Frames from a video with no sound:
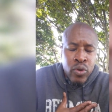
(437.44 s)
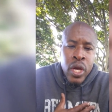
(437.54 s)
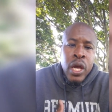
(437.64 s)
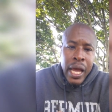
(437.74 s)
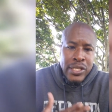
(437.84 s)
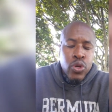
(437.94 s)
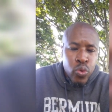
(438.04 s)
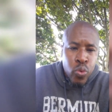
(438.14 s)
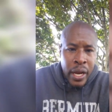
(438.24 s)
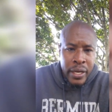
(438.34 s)
That's who
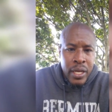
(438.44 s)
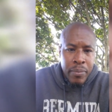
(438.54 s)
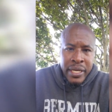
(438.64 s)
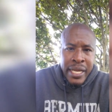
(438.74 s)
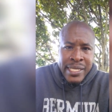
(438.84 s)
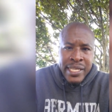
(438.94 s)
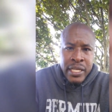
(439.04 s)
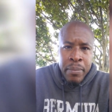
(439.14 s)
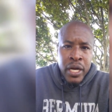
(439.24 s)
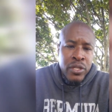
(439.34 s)
won. But that's it. I'm
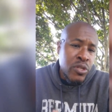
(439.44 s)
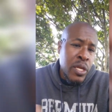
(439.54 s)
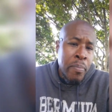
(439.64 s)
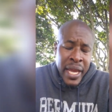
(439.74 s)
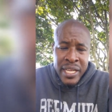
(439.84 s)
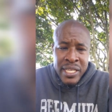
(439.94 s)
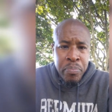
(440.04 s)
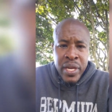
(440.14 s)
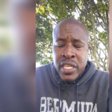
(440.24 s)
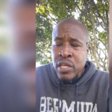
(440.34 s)
not going to debate his
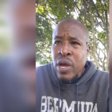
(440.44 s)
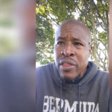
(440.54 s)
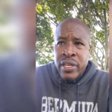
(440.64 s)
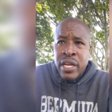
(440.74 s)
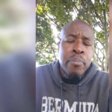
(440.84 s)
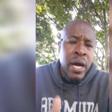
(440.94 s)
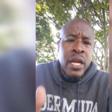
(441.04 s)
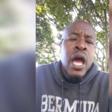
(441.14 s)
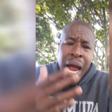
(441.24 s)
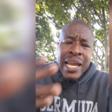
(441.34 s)
opinion rather not. But
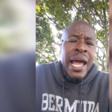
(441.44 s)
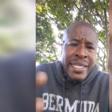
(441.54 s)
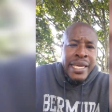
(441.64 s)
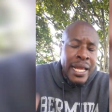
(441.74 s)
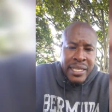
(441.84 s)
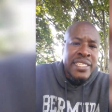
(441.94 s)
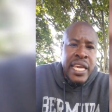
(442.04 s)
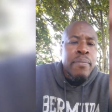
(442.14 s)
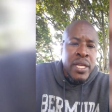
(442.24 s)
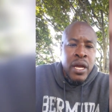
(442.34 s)
I like the
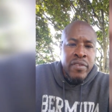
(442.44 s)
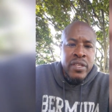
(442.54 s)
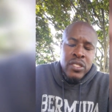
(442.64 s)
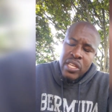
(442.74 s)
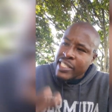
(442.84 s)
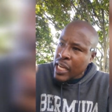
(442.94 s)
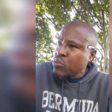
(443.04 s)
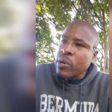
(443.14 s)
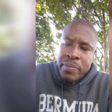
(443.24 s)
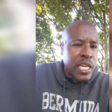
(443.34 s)
entertainment of it. So I just
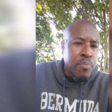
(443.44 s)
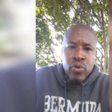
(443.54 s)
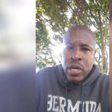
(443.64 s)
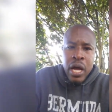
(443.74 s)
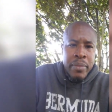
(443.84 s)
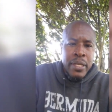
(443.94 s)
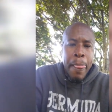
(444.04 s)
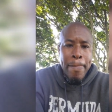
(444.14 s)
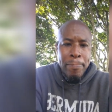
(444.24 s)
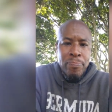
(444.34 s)
want him to keep on coming.
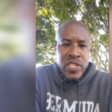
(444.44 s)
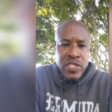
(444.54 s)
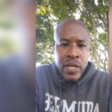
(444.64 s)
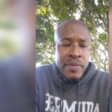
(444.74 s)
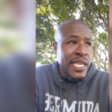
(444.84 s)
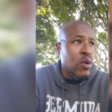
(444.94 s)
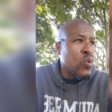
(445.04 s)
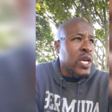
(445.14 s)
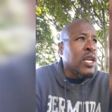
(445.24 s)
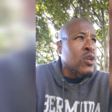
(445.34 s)
You see what I'm saying?
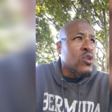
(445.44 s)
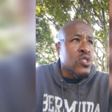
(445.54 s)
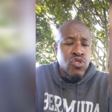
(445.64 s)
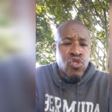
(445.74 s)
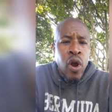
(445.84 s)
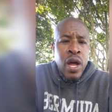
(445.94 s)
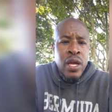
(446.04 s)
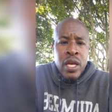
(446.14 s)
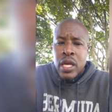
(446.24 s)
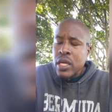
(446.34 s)
Win, lose, or draw,
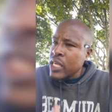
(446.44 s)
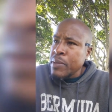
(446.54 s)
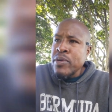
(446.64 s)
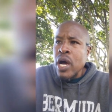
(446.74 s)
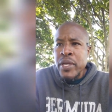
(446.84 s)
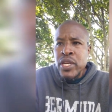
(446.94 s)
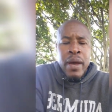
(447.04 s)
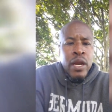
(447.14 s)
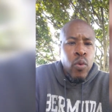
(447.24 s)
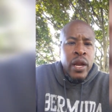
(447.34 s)
keep coming. No
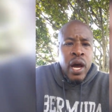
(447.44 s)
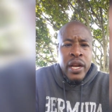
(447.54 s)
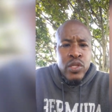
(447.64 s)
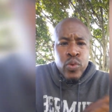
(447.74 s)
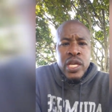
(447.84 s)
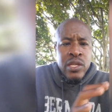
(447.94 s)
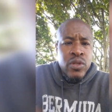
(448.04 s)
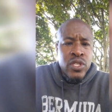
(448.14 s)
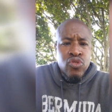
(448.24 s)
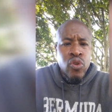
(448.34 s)
matter what artist, win, lose,
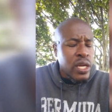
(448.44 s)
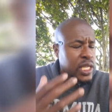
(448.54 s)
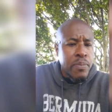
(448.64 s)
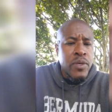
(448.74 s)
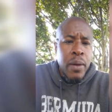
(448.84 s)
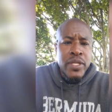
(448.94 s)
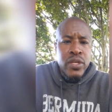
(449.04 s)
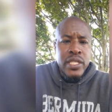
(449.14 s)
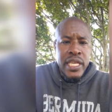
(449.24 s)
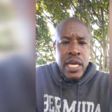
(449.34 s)
or draw, keep coming to the
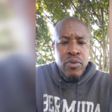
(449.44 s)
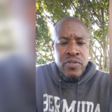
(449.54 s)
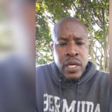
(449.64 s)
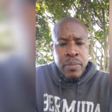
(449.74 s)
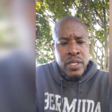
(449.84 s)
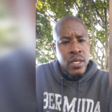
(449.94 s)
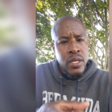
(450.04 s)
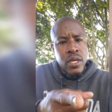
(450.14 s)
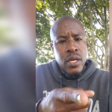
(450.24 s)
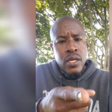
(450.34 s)
table with something.
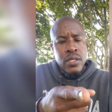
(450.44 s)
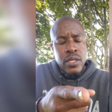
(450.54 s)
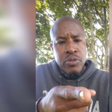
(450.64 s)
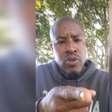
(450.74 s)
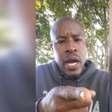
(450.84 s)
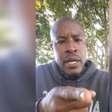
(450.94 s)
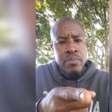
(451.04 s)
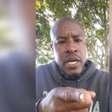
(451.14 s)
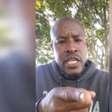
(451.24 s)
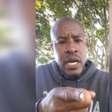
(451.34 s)
Subscribe to my
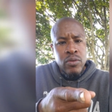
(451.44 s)
channel.